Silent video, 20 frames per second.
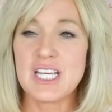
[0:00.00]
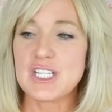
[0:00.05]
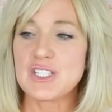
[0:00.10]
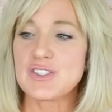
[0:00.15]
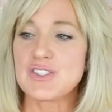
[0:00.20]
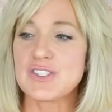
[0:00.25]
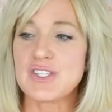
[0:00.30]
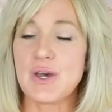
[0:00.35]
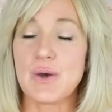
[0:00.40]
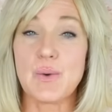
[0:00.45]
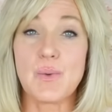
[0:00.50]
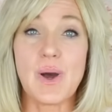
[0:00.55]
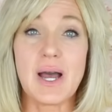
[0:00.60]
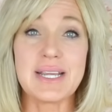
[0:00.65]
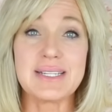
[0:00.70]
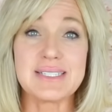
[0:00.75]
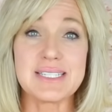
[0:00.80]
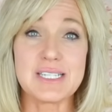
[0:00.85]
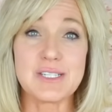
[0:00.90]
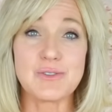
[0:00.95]
So
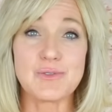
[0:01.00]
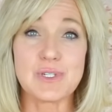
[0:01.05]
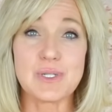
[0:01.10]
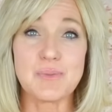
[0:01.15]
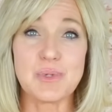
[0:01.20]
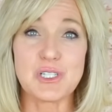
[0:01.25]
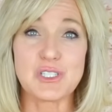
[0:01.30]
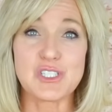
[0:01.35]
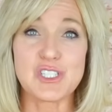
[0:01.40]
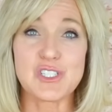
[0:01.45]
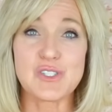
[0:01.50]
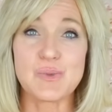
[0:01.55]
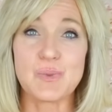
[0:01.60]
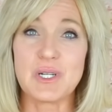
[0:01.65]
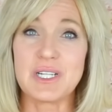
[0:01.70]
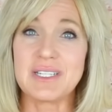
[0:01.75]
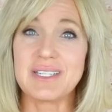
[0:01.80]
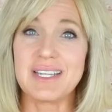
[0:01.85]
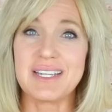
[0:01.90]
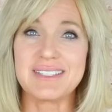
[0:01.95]
I did repurchase
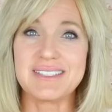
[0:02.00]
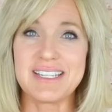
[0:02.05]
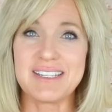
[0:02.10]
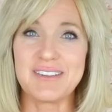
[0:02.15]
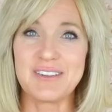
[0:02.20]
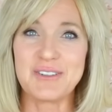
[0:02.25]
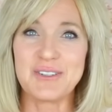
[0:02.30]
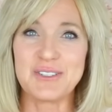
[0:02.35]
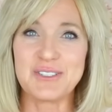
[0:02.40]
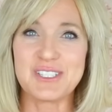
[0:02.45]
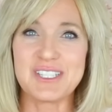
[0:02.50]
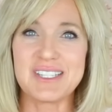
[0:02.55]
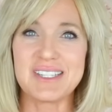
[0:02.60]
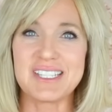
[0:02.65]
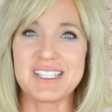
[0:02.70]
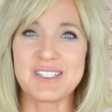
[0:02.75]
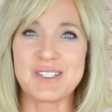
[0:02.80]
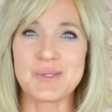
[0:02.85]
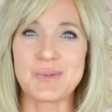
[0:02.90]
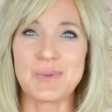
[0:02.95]
one identical to
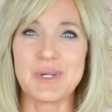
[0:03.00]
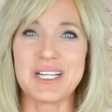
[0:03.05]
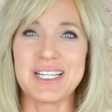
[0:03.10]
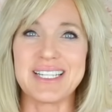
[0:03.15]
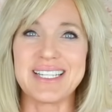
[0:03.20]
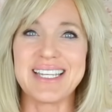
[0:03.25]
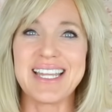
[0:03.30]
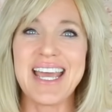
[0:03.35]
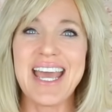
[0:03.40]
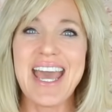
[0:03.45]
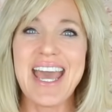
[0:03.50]
this one,